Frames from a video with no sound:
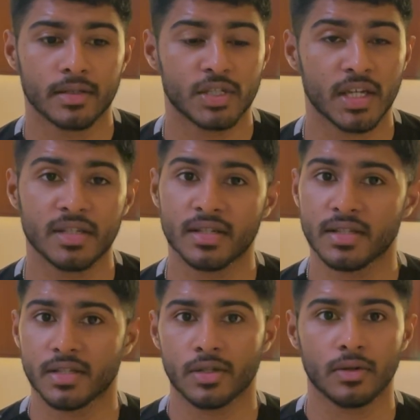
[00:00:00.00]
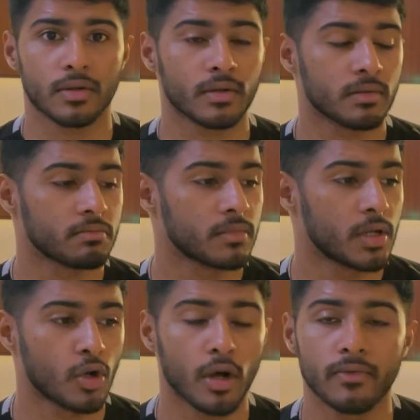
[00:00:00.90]
changes your
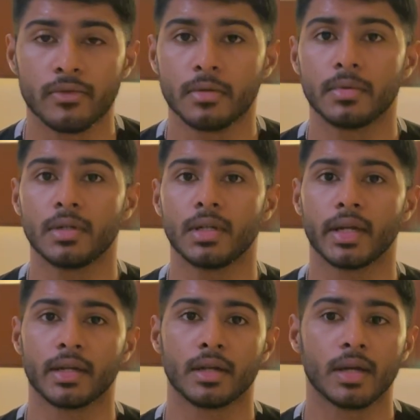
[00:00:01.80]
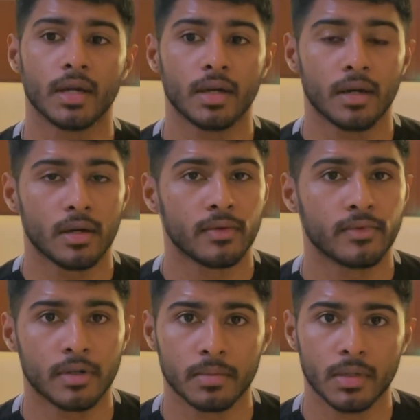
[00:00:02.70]
non-verbal and
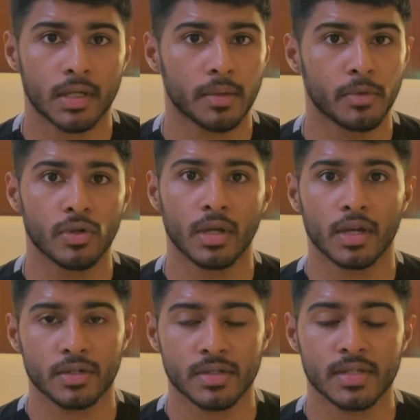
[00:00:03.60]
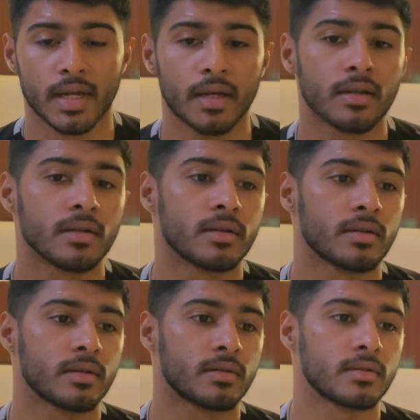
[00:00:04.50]
verbal communication style.
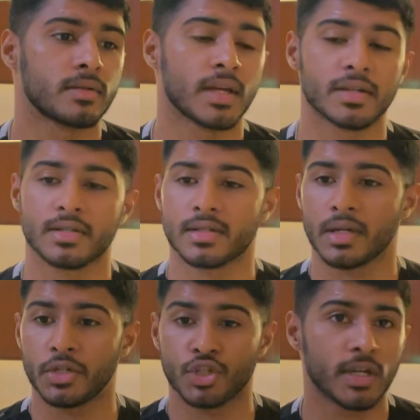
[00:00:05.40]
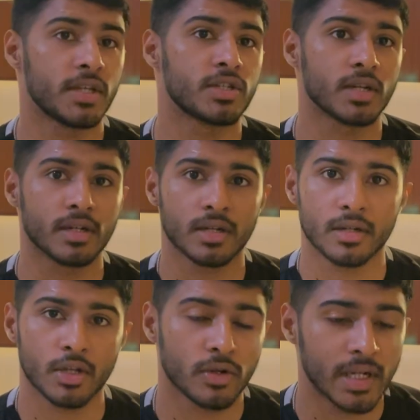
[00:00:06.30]
There is a change in
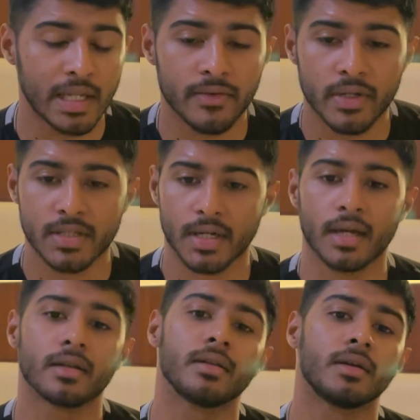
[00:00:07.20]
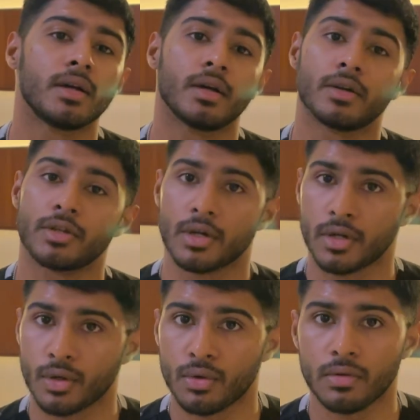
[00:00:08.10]
your delivery style, your
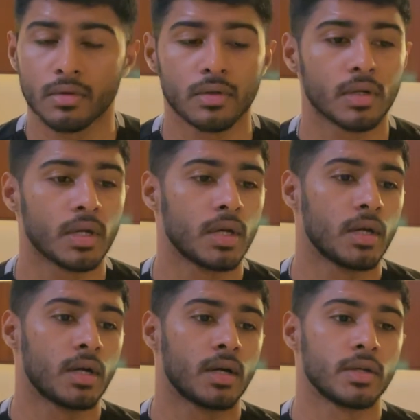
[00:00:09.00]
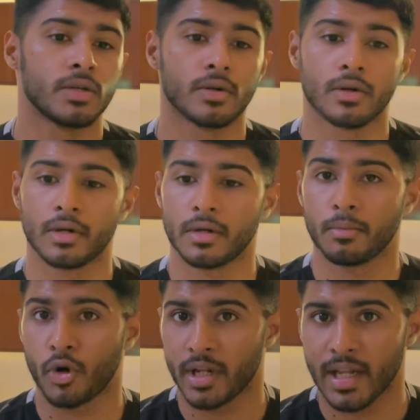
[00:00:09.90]
tone, your
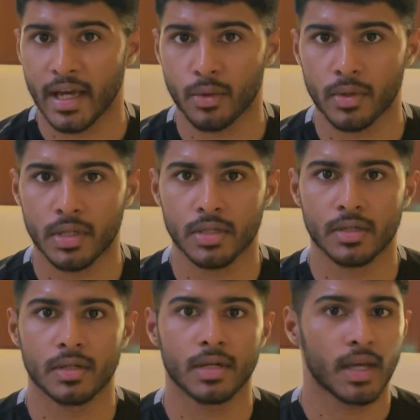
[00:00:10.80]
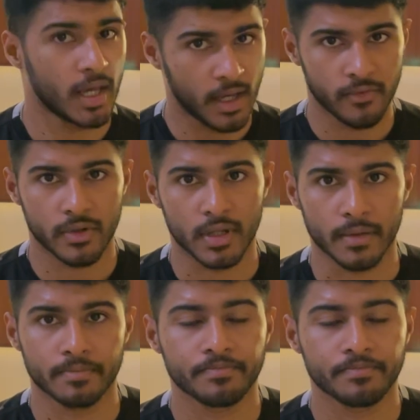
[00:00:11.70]
body language, everything.